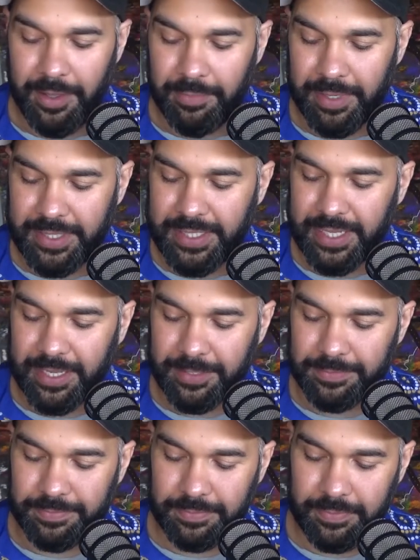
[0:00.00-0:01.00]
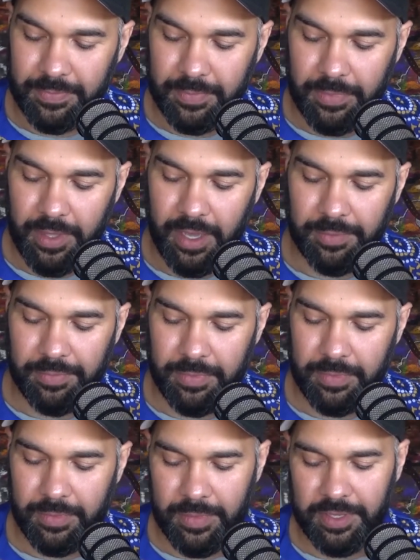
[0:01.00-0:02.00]
But
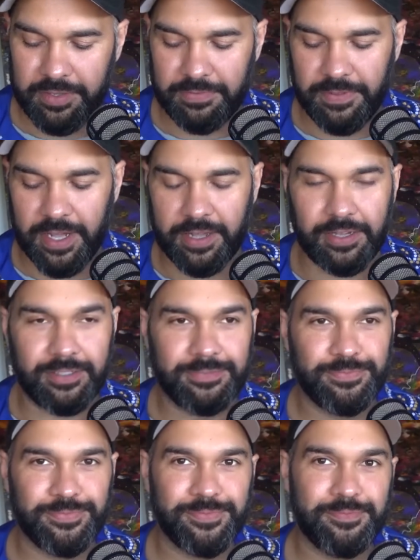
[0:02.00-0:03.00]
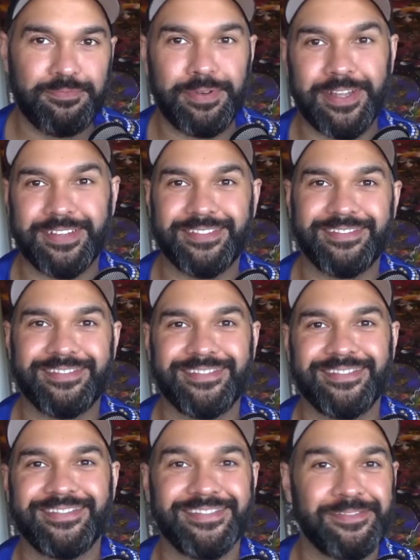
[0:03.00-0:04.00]
he's a fuckhole, but
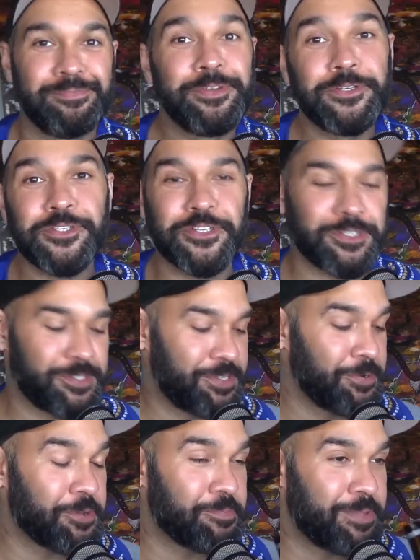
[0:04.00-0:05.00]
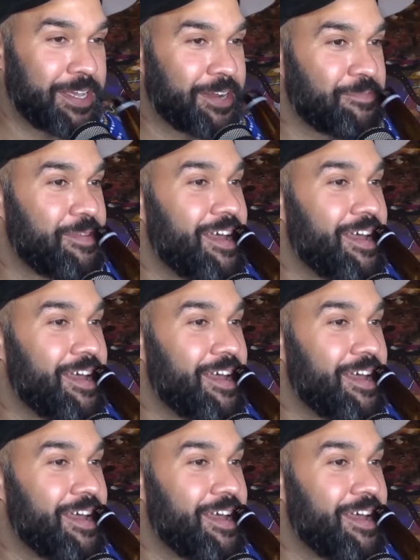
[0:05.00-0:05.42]
Bill Shorten still couldn't beat him.